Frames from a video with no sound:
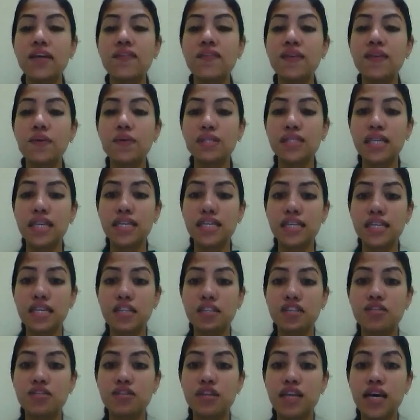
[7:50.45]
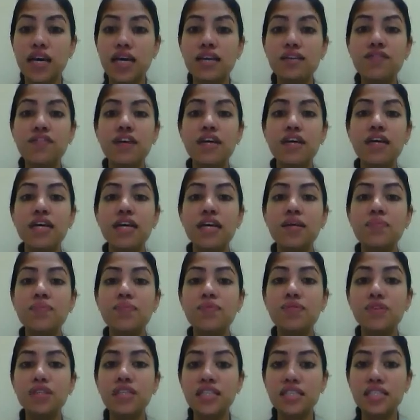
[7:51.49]
They were sentenced to life,
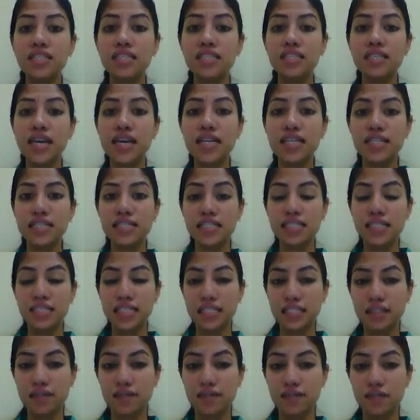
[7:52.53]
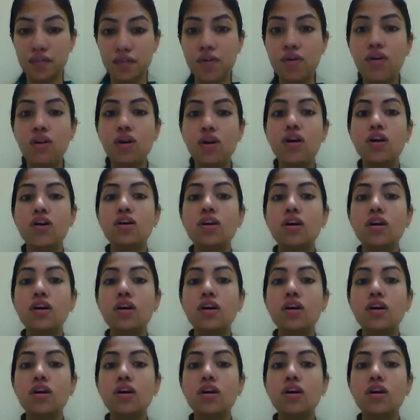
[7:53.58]
imprisoned in 1964